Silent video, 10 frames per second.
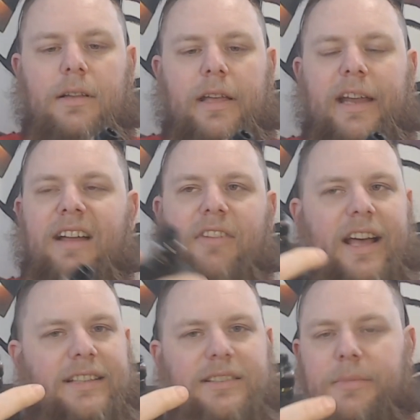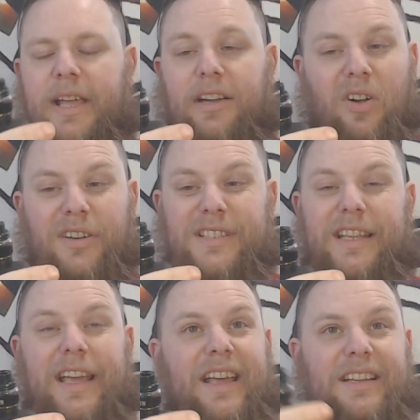and I've got some like
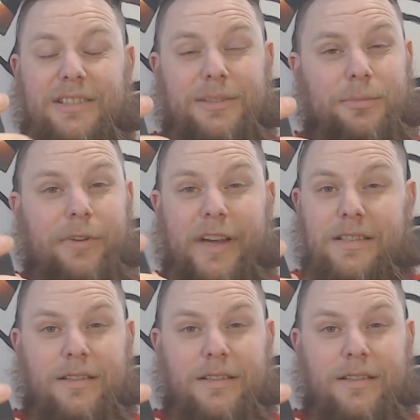RTAs and some crazy